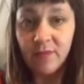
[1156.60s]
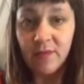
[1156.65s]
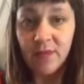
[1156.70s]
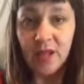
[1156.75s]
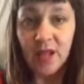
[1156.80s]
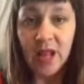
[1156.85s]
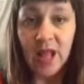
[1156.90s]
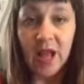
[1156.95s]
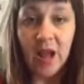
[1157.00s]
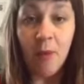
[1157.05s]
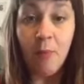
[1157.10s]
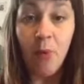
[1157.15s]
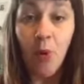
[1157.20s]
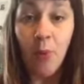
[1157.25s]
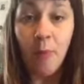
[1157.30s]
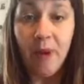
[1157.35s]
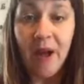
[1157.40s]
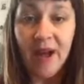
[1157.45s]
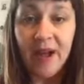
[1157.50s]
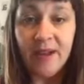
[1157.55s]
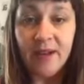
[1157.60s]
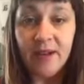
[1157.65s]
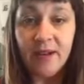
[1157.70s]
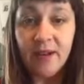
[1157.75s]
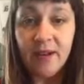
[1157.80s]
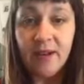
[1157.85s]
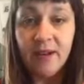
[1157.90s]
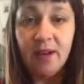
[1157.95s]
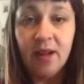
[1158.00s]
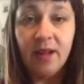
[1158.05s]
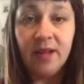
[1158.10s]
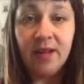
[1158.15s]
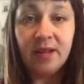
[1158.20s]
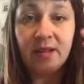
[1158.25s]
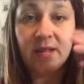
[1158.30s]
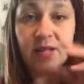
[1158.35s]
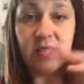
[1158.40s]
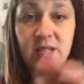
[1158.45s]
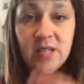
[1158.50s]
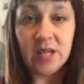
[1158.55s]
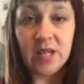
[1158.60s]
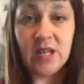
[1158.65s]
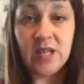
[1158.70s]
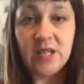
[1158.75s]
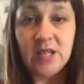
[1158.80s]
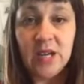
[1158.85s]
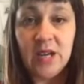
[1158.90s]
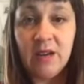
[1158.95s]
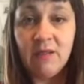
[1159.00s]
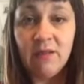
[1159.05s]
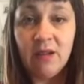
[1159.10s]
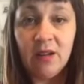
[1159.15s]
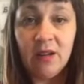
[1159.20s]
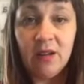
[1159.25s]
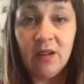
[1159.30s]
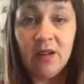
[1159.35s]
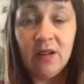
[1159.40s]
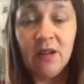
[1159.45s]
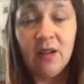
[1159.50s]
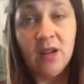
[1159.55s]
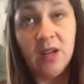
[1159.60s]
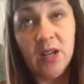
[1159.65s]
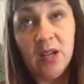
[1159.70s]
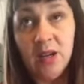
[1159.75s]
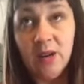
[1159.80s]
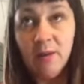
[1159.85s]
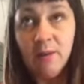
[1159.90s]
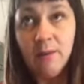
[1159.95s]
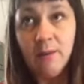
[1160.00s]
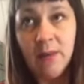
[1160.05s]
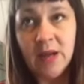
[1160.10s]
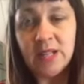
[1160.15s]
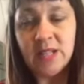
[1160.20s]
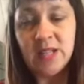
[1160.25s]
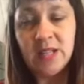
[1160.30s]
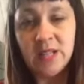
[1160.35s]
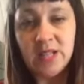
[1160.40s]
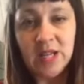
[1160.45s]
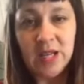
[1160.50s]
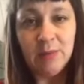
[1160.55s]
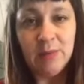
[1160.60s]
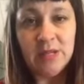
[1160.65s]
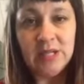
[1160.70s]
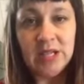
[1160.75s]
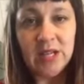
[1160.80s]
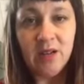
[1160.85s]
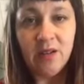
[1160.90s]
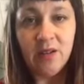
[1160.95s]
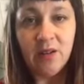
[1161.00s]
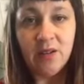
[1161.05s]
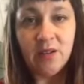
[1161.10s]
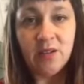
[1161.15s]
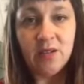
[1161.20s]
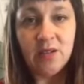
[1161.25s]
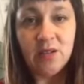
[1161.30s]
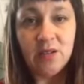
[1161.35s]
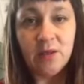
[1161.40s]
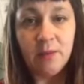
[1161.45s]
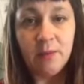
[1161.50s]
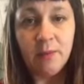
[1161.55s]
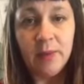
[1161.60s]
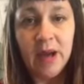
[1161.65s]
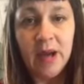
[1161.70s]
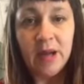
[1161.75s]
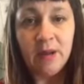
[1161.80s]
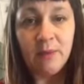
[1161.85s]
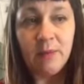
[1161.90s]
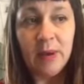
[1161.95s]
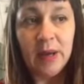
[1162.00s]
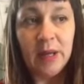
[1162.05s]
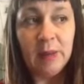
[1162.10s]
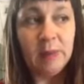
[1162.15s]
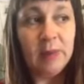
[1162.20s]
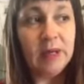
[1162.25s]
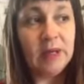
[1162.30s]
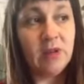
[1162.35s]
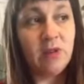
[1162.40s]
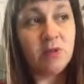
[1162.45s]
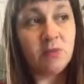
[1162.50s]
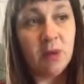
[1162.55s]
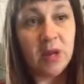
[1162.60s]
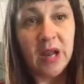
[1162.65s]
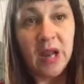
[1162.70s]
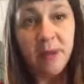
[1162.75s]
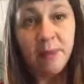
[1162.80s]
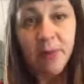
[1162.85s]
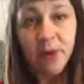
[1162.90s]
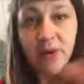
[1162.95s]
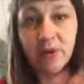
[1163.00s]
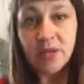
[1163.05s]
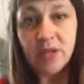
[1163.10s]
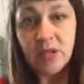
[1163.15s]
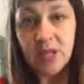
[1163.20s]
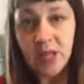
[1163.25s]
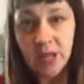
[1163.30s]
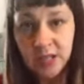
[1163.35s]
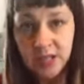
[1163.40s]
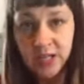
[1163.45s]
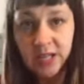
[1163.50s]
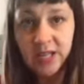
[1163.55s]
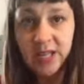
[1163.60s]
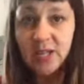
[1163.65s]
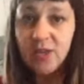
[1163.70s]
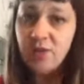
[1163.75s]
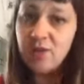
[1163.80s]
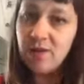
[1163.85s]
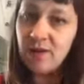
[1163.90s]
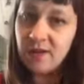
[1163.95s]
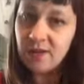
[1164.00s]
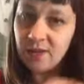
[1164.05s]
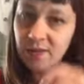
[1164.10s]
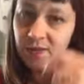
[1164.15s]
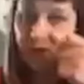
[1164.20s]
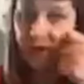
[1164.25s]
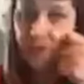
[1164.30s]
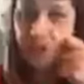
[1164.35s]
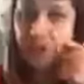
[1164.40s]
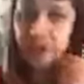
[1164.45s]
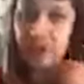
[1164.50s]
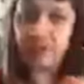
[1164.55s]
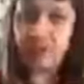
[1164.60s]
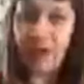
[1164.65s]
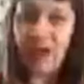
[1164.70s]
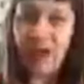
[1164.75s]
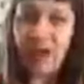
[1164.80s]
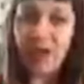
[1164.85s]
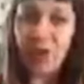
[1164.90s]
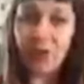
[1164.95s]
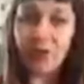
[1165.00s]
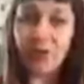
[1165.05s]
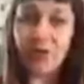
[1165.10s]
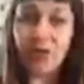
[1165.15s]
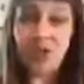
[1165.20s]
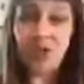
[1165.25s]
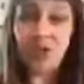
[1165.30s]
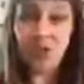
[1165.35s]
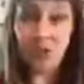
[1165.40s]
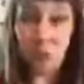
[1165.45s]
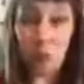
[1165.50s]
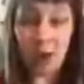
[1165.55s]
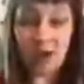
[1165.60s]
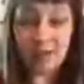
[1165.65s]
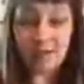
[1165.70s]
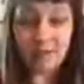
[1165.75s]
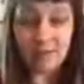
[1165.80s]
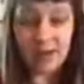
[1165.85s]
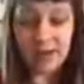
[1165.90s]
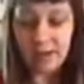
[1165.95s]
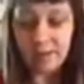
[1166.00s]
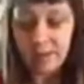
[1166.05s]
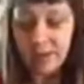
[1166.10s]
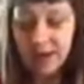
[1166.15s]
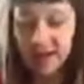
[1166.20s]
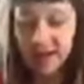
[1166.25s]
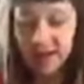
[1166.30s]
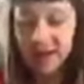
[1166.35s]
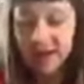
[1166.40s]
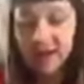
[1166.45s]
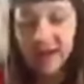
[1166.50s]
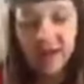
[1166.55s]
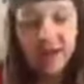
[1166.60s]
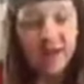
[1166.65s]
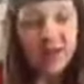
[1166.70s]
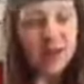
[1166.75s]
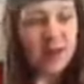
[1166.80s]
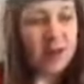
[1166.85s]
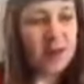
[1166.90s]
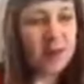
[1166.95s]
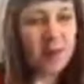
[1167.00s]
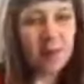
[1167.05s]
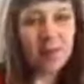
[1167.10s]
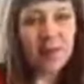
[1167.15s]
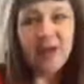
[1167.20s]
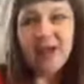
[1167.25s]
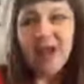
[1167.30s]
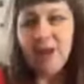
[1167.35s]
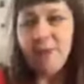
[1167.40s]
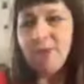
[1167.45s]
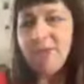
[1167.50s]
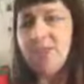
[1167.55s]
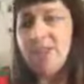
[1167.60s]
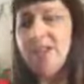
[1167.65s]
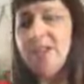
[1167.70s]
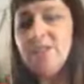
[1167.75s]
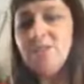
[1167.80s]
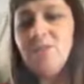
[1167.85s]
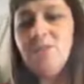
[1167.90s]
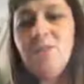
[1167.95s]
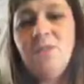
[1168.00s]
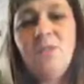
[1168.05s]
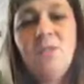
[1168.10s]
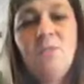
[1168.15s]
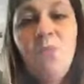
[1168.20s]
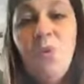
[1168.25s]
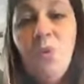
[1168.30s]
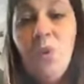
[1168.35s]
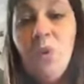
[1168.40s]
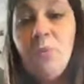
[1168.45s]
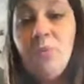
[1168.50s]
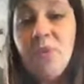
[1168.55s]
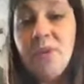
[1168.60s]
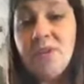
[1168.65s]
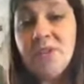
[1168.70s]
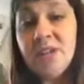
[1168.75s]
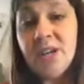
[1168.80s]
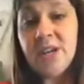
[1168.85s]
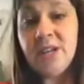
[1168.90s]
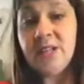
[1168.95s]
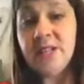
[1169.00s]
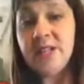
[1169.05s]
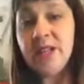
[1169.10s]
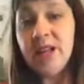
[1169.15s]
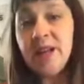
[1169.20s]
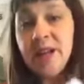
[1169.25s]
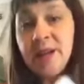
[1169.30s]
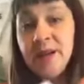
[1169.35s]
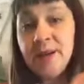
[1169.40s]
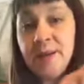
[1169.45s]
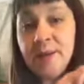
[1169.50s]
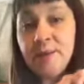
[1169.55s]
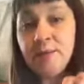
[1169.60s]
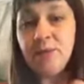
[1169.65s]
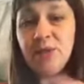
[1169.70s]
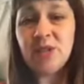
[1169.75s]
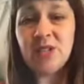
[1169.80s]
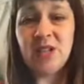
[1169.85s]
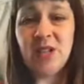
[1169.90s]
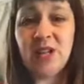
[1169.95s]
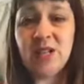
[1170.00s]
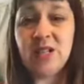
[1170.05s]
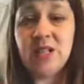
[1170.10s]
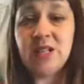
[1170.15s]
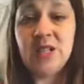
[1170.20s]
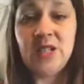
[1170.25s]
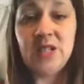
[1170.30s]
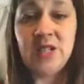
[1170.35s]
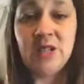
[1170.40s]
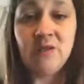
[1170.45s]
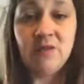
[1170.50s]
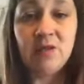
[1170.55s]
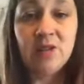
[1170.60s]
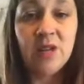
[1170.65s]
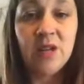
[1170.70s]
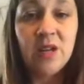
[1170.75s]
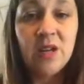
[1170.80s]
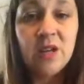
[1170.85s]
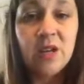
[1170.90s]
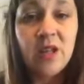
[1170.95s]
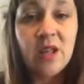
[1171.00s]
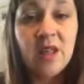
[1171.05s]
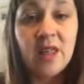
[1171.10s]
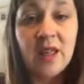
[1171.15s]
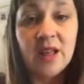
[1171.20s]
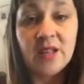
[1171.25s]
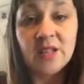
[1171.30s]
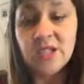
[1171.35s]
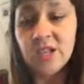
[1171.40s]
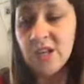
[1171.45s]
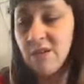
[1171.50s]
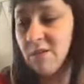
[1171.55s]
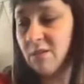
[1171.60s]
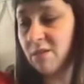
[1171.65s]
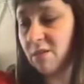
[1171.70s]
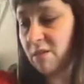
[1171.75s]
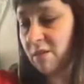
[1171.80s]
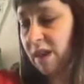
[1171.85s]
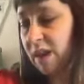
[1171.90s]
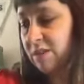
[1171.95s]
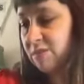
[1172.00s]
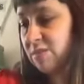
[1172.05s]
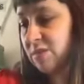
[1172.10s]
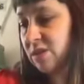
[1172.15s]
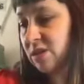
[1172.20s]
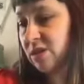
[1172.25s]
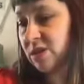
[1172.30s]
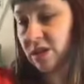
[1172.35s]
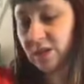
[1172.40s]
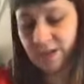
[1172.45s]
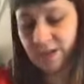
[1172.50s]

like a book pattern and then stick it down, masking tape it down onto some pattern paper, use my light box and actually then transfer the pattern onto the pattern paper. But yeah, with these sorts of smaller projects, much nicer to use things that are around us.